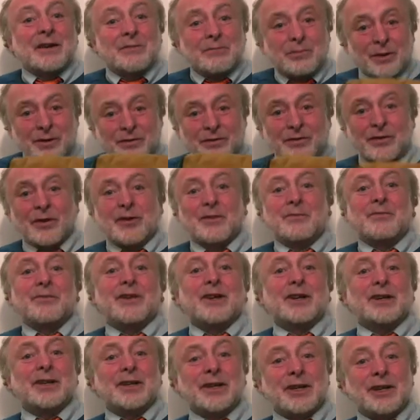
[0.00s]
but
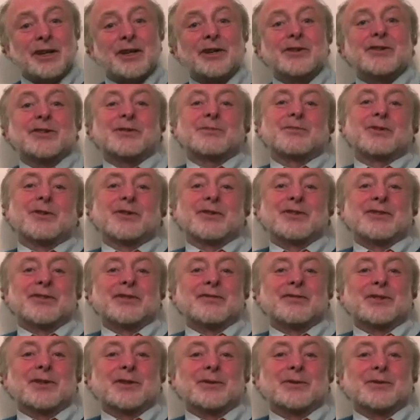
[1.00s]
from a learner's point
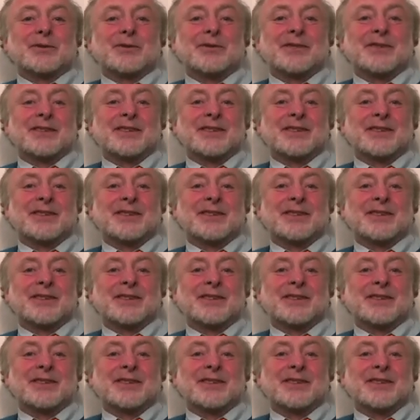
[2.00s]
of view.